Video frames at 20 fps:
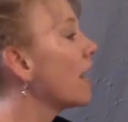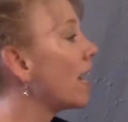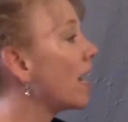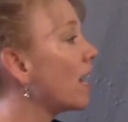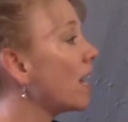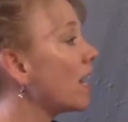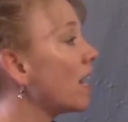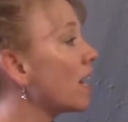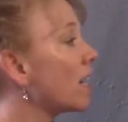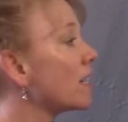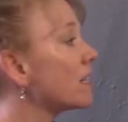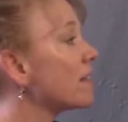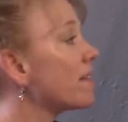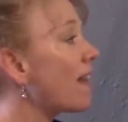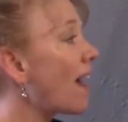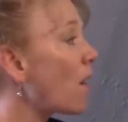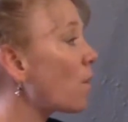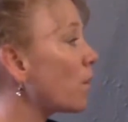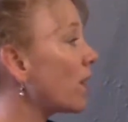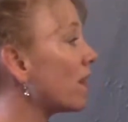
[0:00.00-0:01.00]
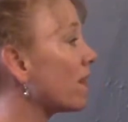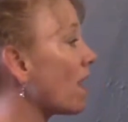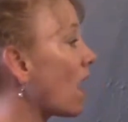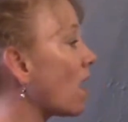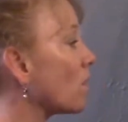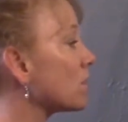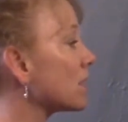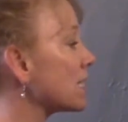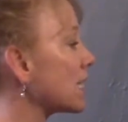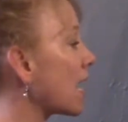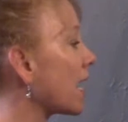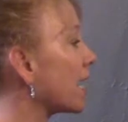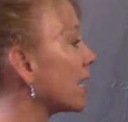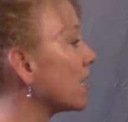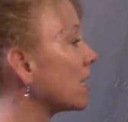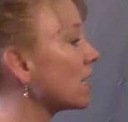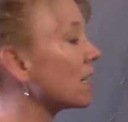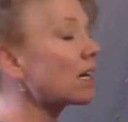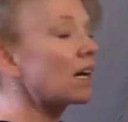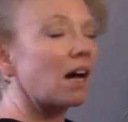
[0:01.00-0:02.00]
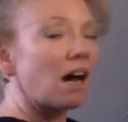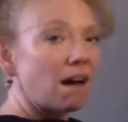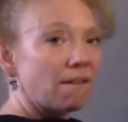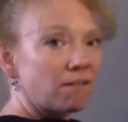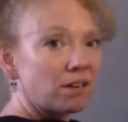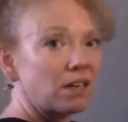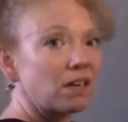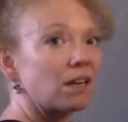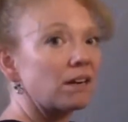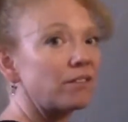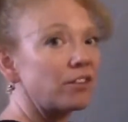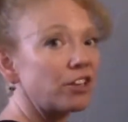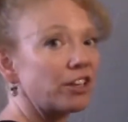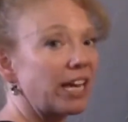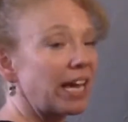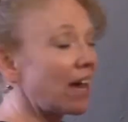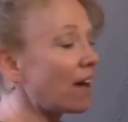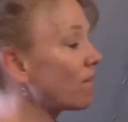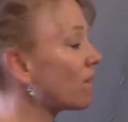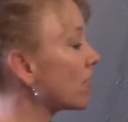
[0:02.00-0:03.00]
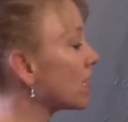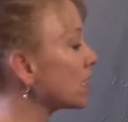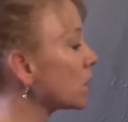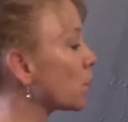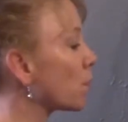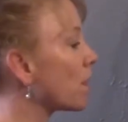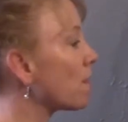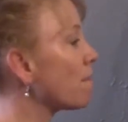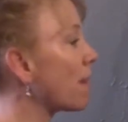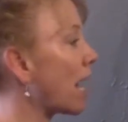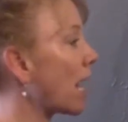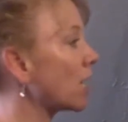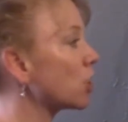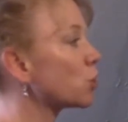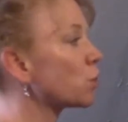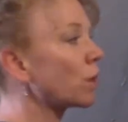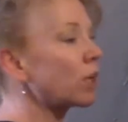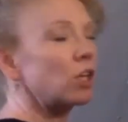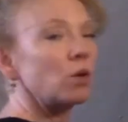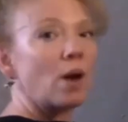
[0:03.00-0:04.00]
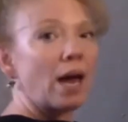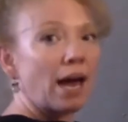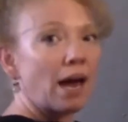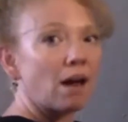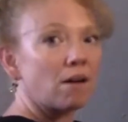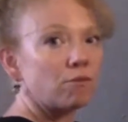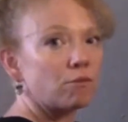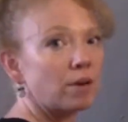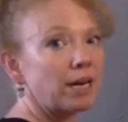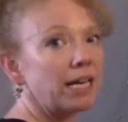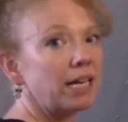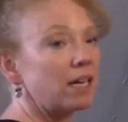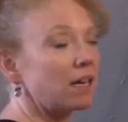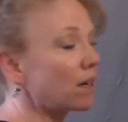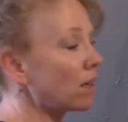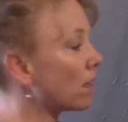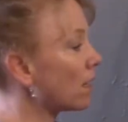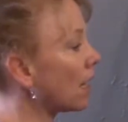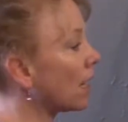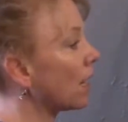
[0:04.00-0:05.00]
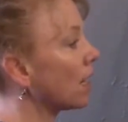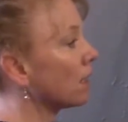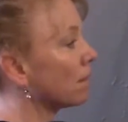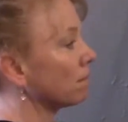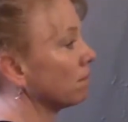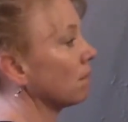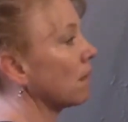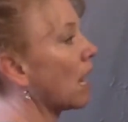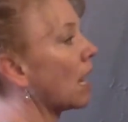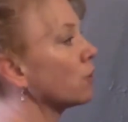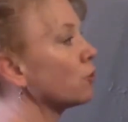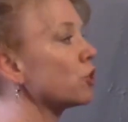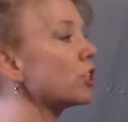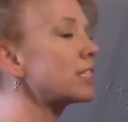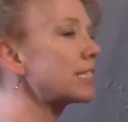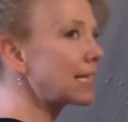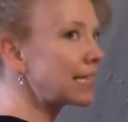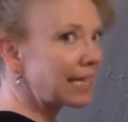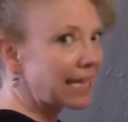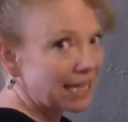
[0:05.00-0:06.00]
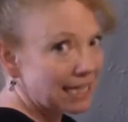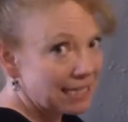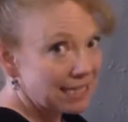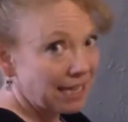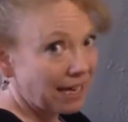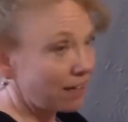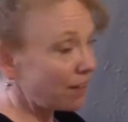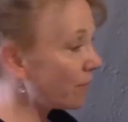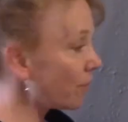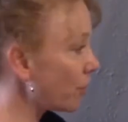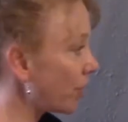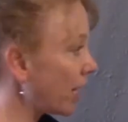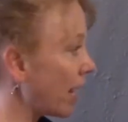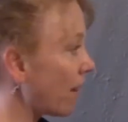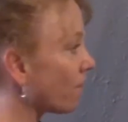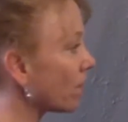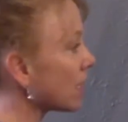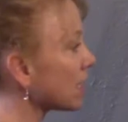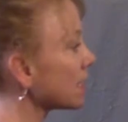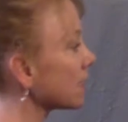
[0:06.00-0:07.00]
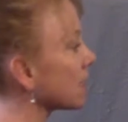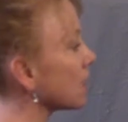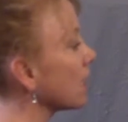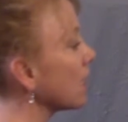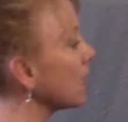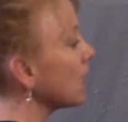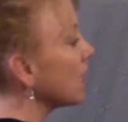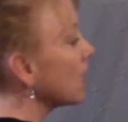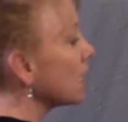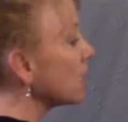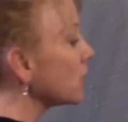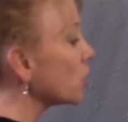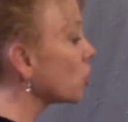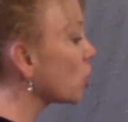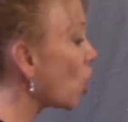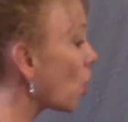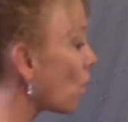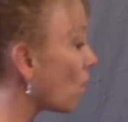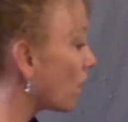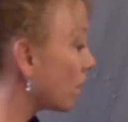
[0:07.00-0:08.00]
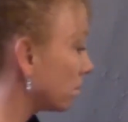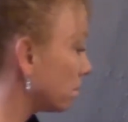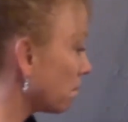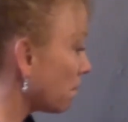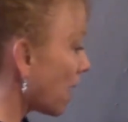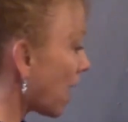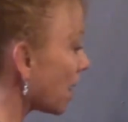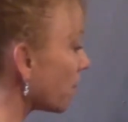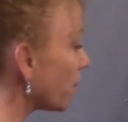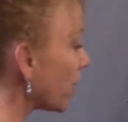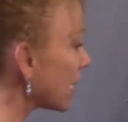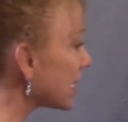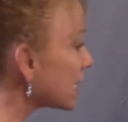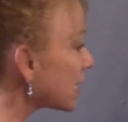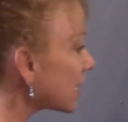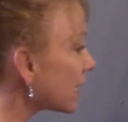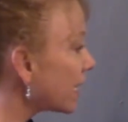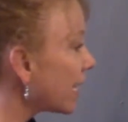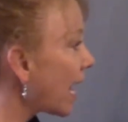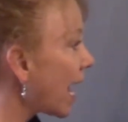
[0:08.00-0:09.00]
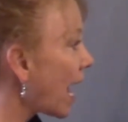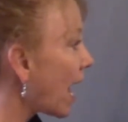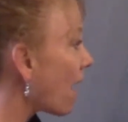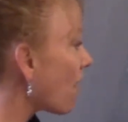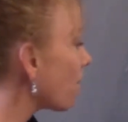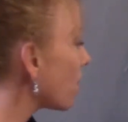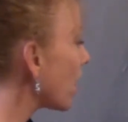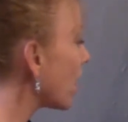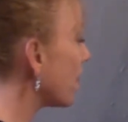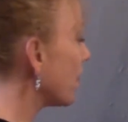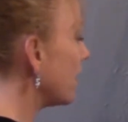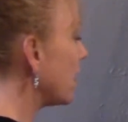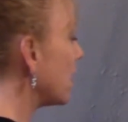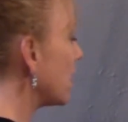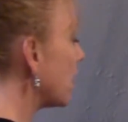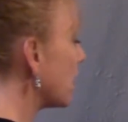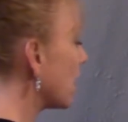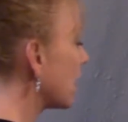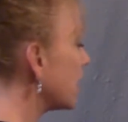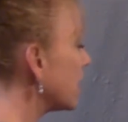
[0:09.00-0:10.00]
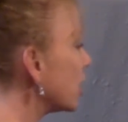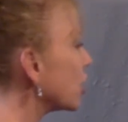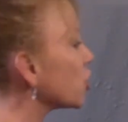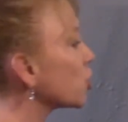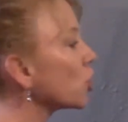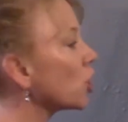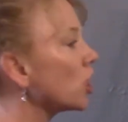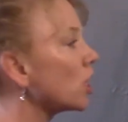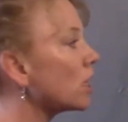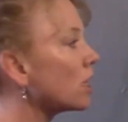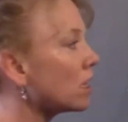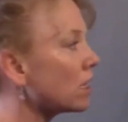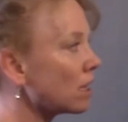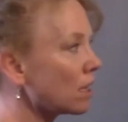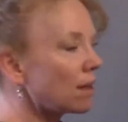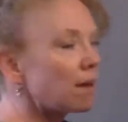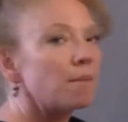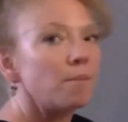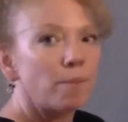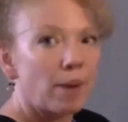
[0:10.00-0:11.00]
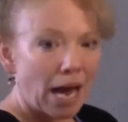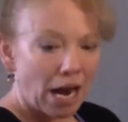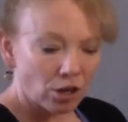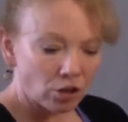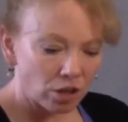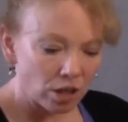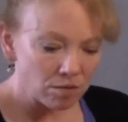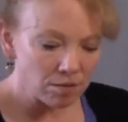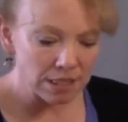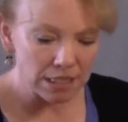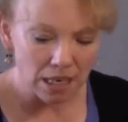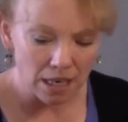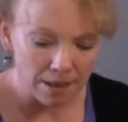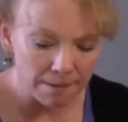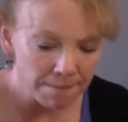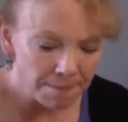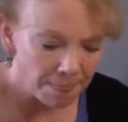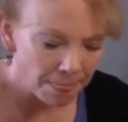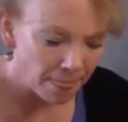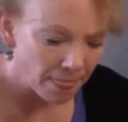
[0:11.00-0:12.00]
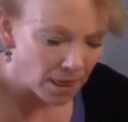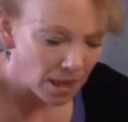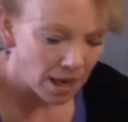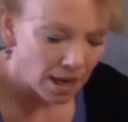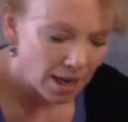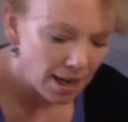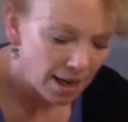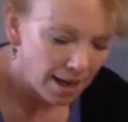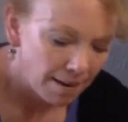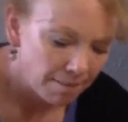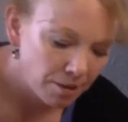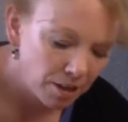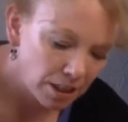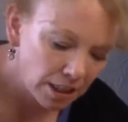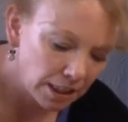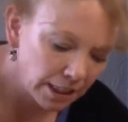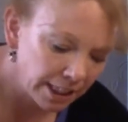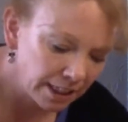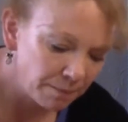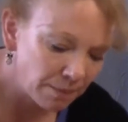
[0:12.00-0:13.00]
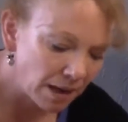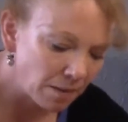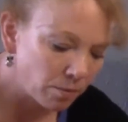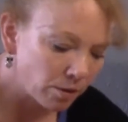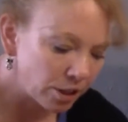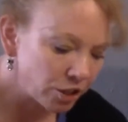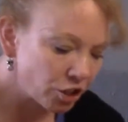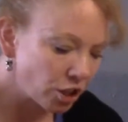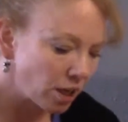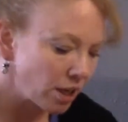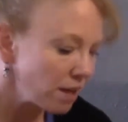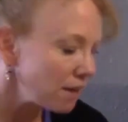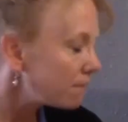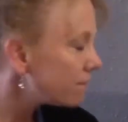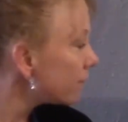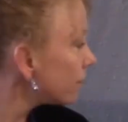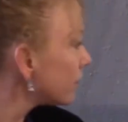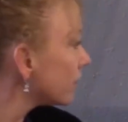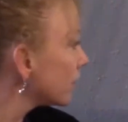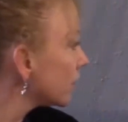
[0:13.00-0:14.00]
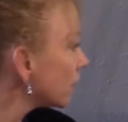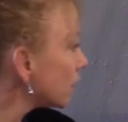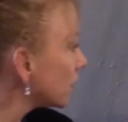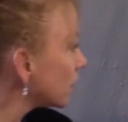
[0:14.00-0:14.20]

and that way the outside cover of your canvas will match what you have right here, just on the inside of your canvas. So I basically have the initial background done. I'm going to clean my brush off.